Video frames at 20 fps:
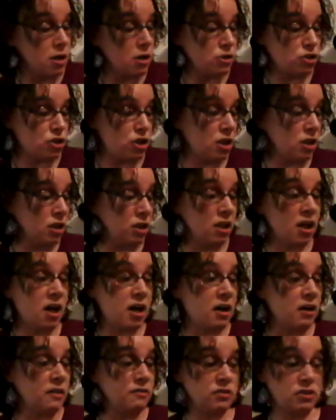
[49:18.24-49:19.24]
she
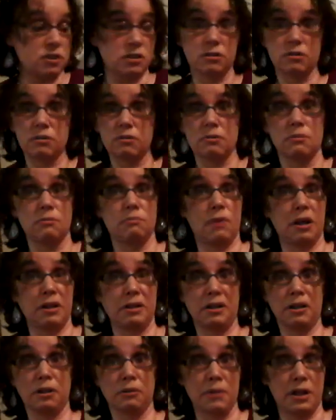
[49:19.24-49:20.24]
loves my
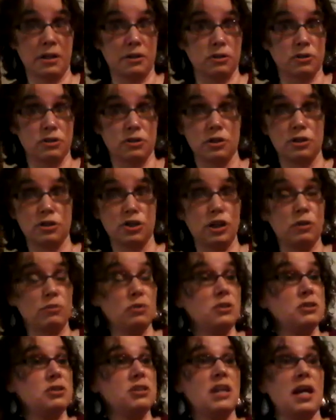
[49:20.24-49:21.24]
needle minders. She
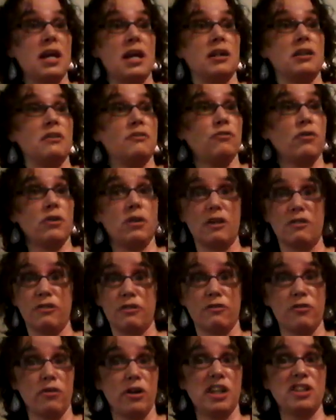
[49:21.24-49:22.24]
will stand in front of the
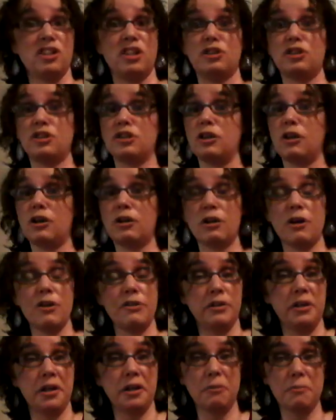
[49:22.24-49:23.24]
fridge and just look at all
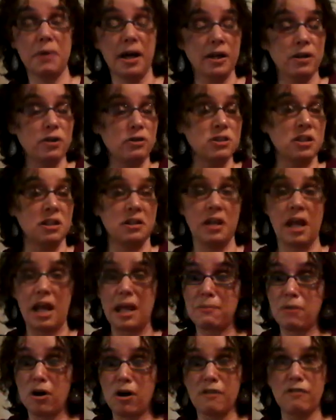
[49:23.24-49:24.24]
the needle minders and
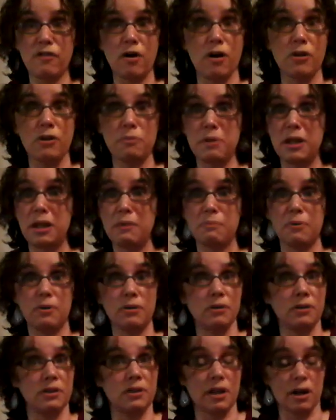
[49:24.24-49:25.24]
name off all the
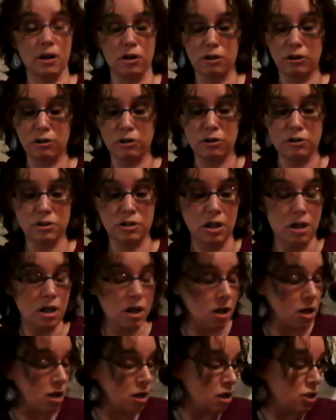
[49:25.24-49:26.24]
people and the characters.
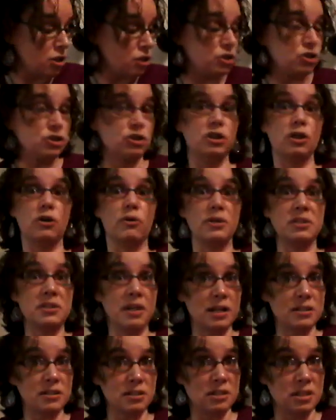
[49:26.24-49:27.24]
She always
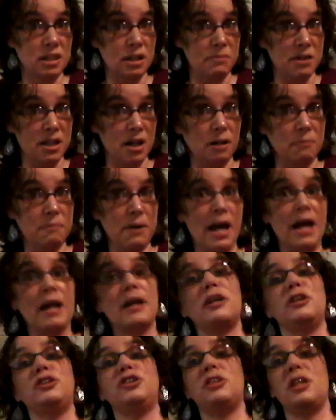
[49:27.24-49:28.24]
has to see me
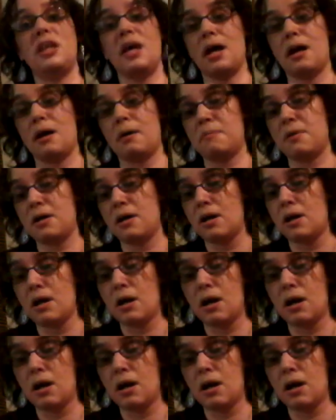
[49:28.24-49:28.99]
unpackage them.